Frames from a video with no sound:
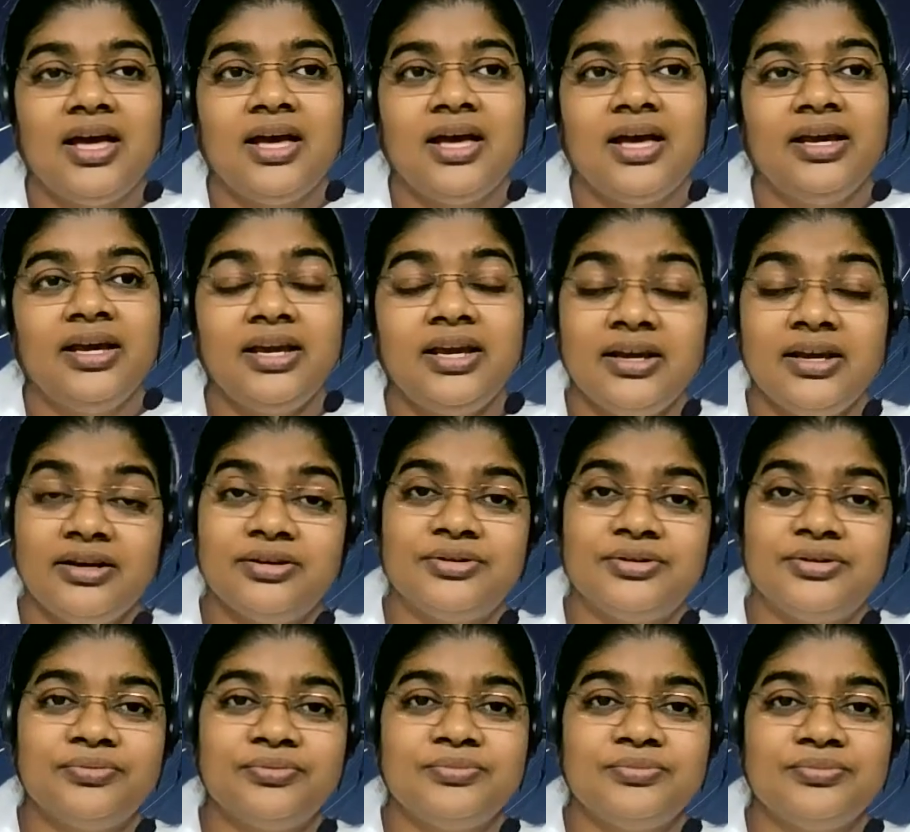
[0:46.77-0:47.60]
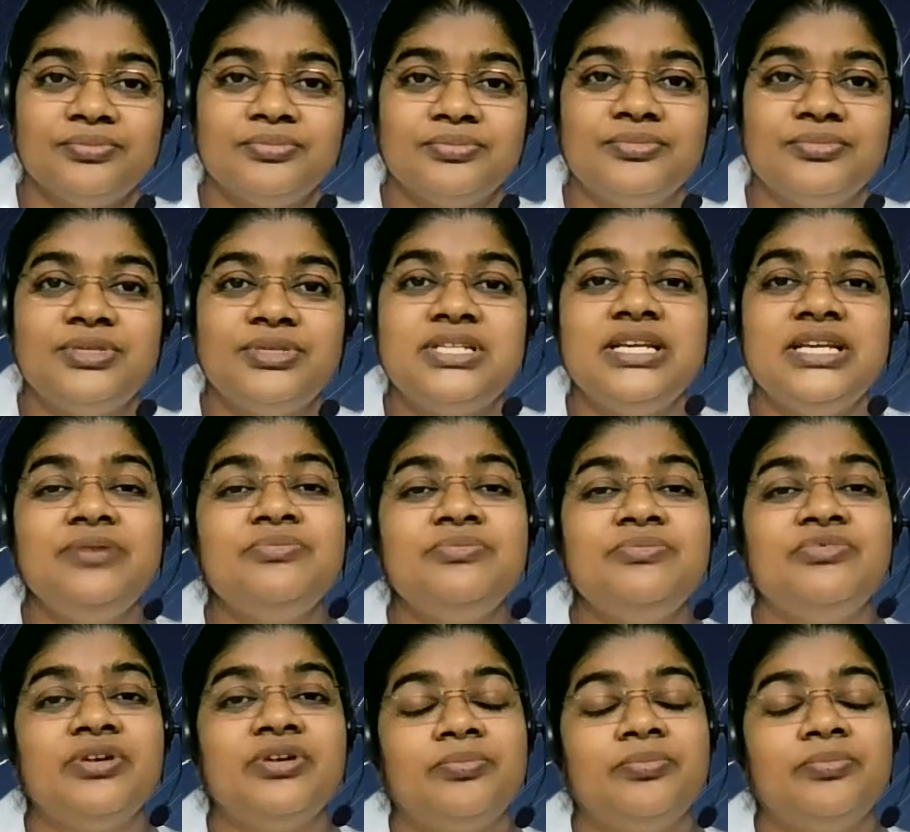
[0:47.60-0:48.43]
Here,
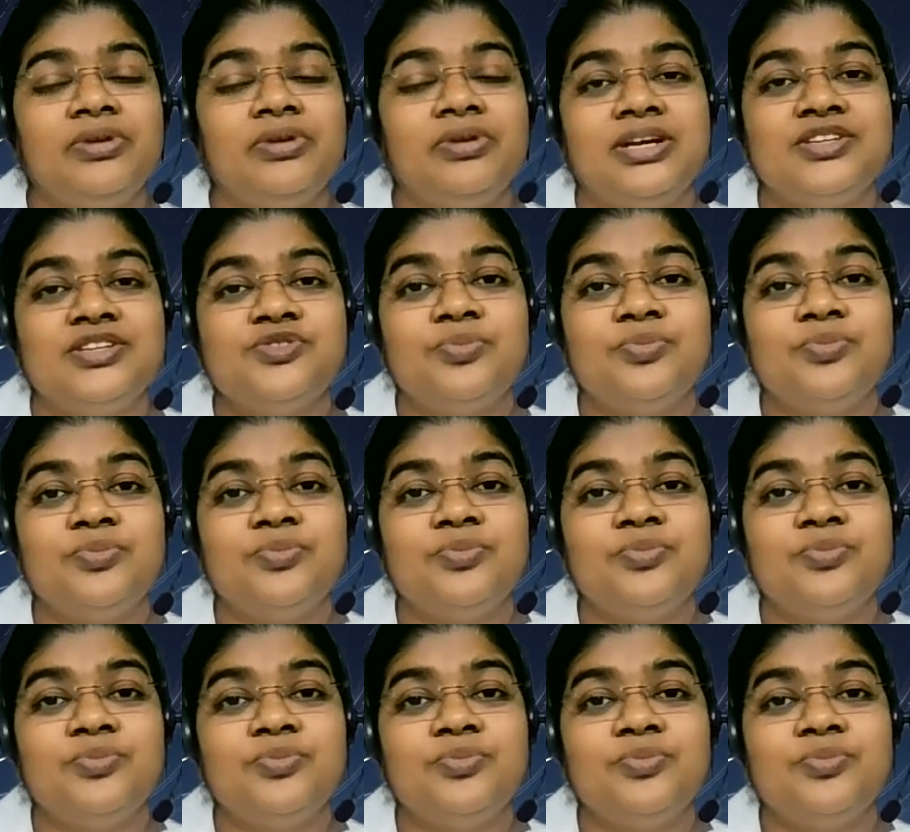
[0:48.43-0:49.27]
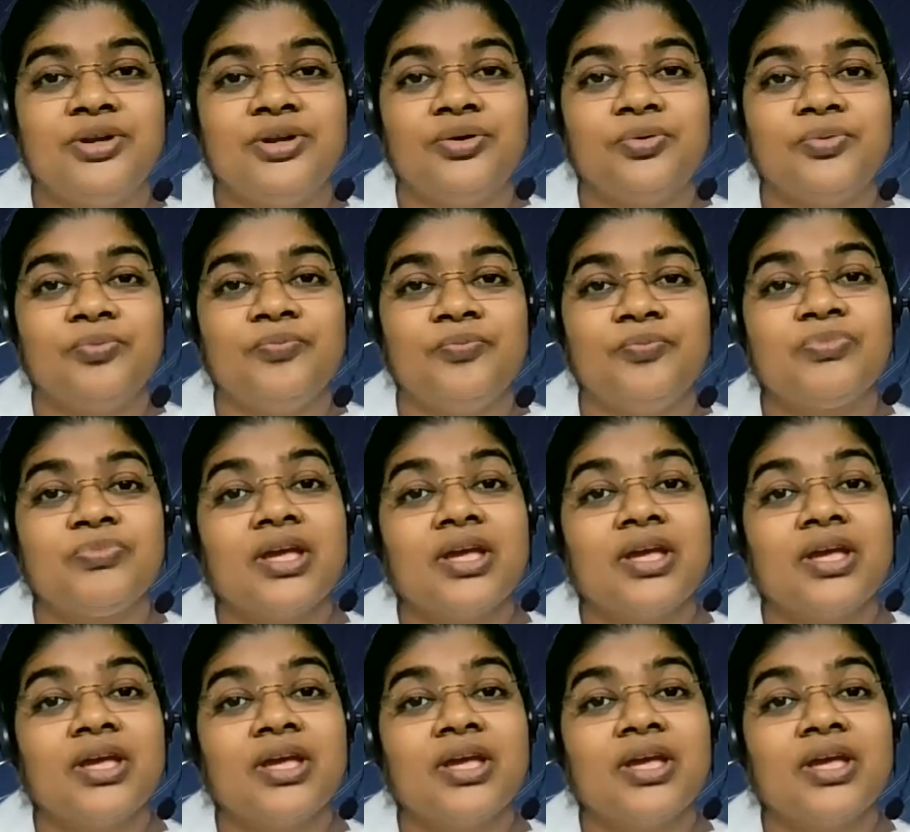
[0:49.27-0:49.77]
Team WebClass brings you